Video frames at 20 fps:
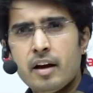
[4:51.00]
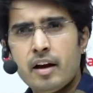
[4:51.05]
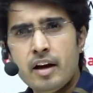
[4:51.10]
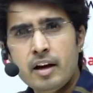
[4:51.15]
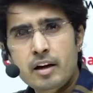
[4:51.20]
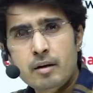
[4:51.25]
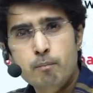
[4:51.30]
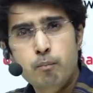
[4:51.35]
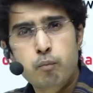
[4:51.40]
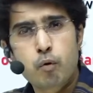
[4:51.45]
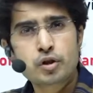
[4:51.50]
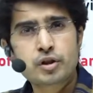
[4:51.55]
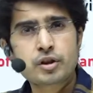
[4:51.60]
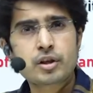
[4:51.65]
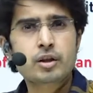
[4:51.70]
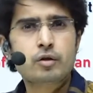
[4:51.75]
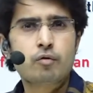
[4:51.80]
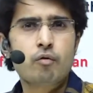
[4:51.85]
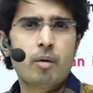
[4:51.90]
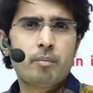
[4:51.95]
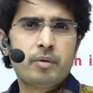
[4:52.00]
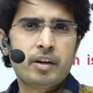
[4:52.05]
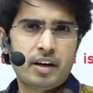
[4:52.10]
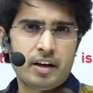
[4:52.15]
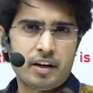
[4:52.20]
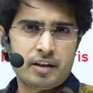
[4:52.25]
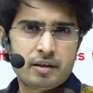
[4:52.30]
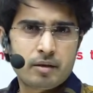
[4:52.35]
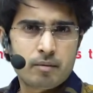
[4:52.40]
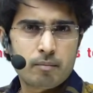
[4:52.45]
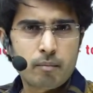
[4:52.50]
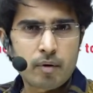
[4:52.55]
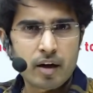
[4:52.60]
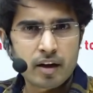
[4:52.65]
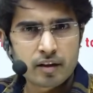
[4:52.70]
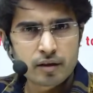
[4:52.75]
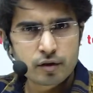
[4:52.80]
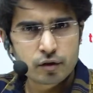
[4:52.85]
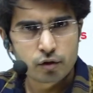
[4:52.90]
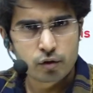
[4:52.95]
in Puttaswamy case
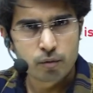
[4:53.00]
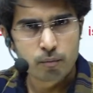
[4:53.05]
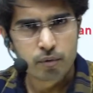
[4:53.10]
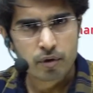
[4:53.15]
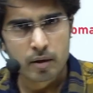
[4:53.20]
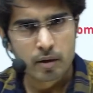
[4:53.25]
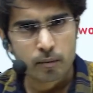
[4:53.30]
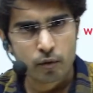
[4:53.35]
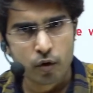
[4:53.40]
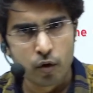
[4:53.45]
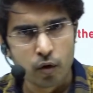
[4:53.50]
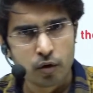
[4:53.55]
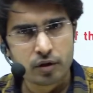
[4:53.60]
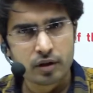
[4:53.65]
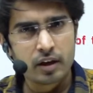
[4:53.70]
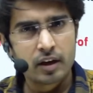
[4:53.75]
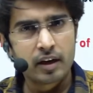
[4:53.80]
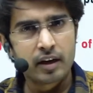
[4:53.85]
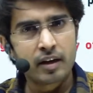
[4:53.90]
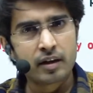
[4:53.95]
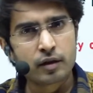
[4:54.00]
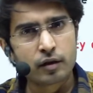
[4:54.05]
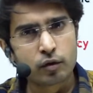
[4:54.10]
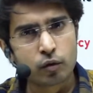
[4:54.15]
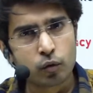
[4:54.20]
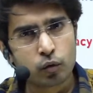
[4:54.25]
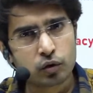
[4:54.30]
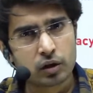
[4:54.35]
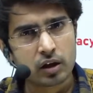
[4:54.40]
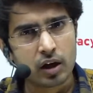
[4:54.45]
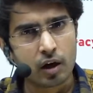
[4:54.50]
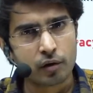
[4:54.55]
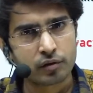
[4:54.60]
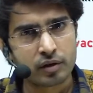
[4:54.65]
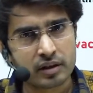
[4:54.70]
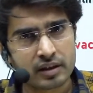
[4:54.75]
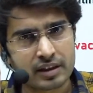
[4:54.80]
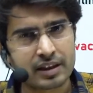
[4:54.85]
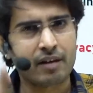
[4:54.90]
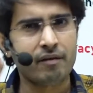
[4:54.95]
by the Supreme Court in
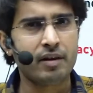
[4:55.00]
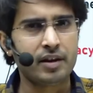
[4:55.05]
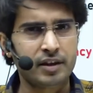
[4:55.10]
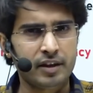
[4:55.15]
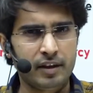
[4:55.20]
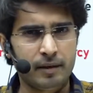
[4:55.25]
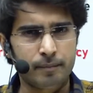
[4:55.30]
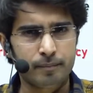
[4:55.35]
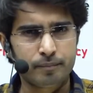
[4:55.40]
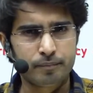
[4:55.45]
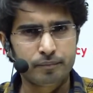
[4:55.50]
2017.